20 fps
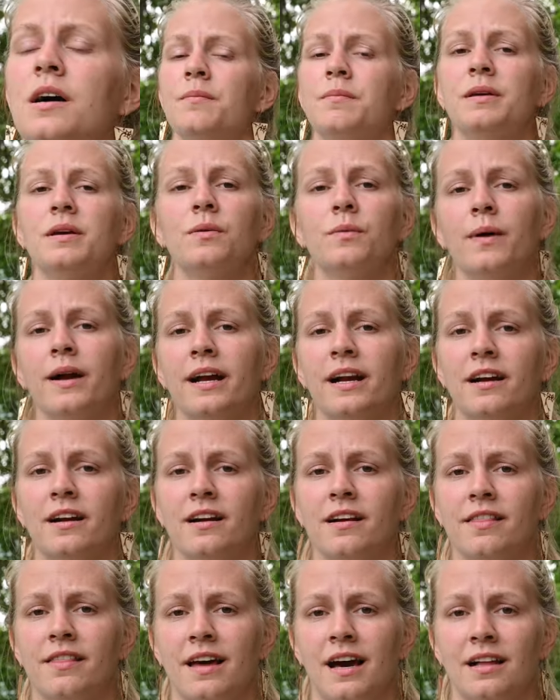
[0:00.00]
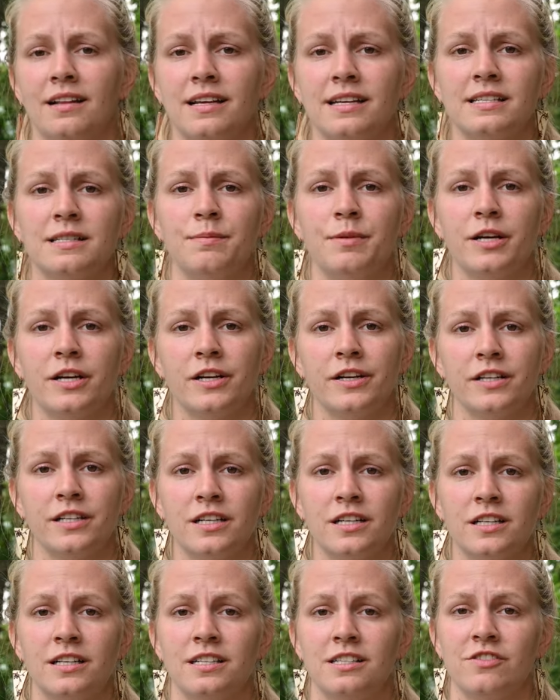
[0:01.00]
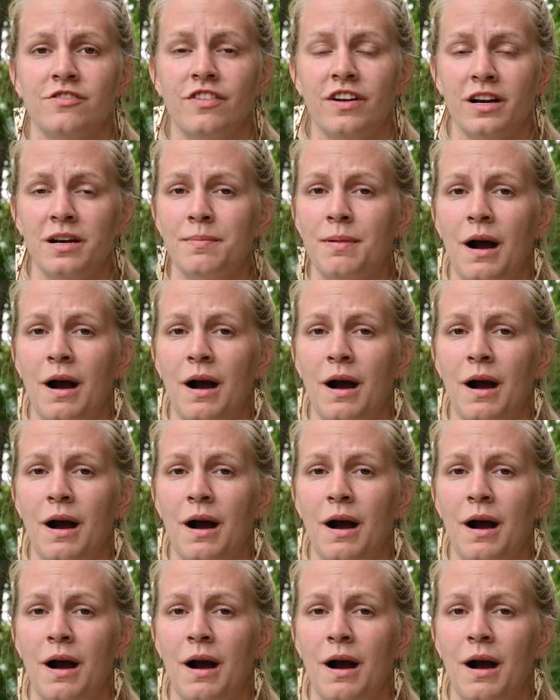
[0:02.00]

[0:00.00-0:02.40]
be aware that Lake Superior is very